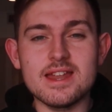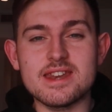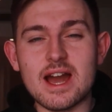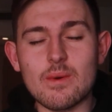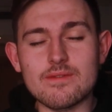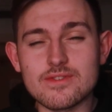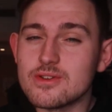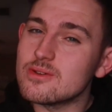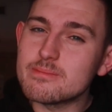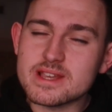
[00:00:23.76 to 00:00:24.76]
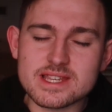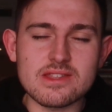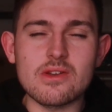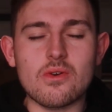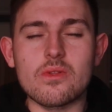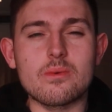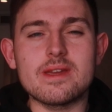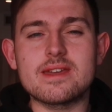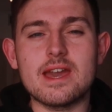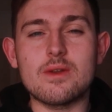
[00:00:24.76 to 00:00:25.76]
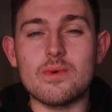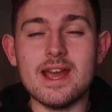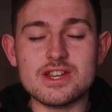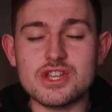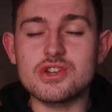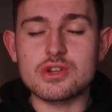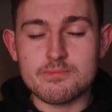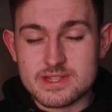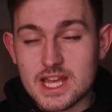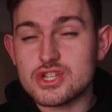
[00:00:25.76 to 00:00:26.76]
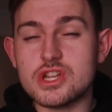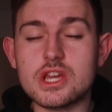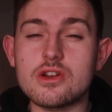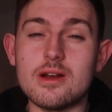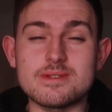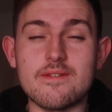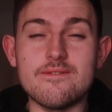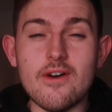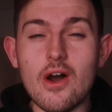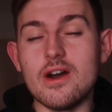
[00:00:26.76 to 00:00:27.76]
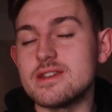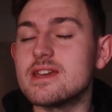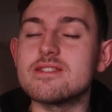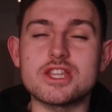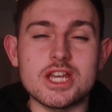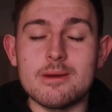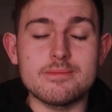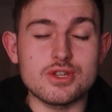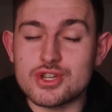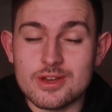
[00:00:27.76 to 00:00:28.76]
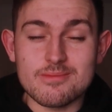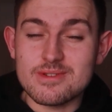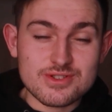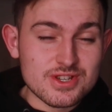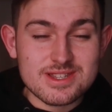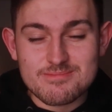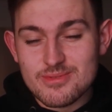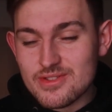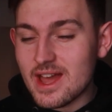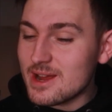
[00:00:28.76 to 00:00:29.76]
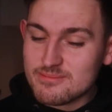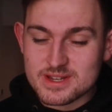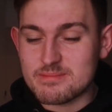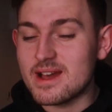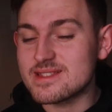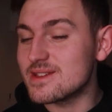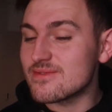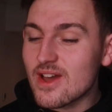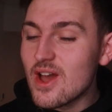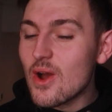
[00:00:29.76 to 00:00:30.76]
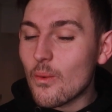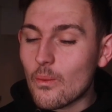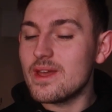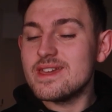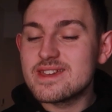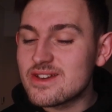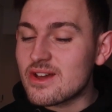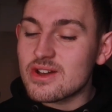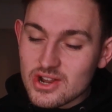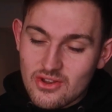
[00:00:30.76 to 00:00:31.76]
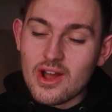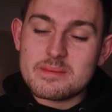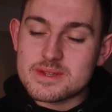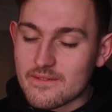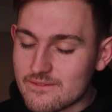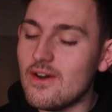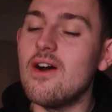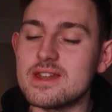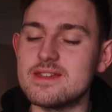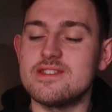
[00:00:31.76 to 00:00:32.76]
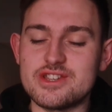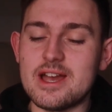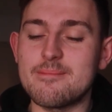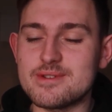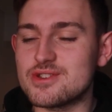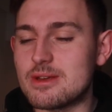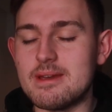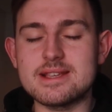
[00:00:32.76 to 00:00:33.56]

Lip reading: Now, if Luton beat Stoke on the weekend, we actually could potentially climb to third in the Championship. Just put that in perspective, we can climb to third in the Championship.